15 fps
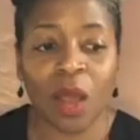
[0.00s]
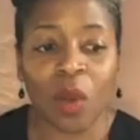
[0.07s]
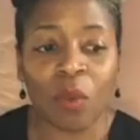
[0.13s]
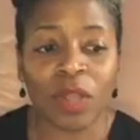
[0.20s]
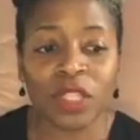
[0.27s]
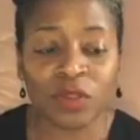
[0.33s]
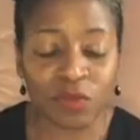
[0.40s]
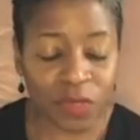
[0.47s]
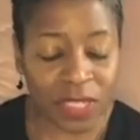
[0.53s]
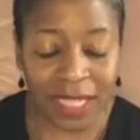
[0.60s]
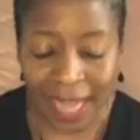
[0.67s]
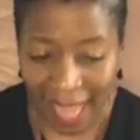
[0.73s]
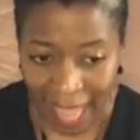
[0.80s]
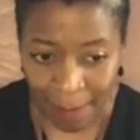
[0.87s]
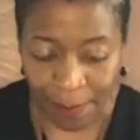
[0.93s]
What's really
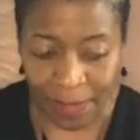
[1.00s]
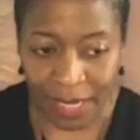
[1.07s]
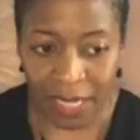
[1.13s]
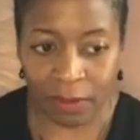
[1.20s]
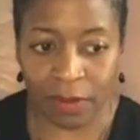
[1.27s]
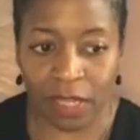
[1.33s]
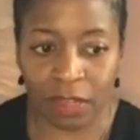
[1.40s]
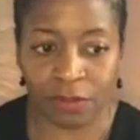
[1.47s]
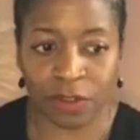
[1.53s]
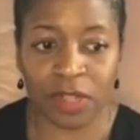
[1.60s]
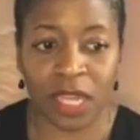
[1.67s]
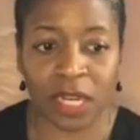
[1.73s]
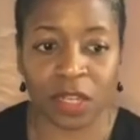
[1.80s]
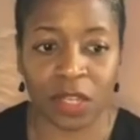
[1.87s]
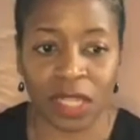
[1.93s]
happening and what you really
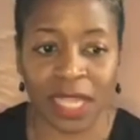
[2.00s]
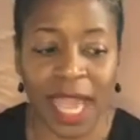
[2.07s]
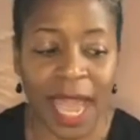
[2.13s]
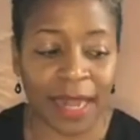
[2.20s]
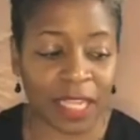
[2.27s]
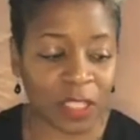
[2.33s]
got to look at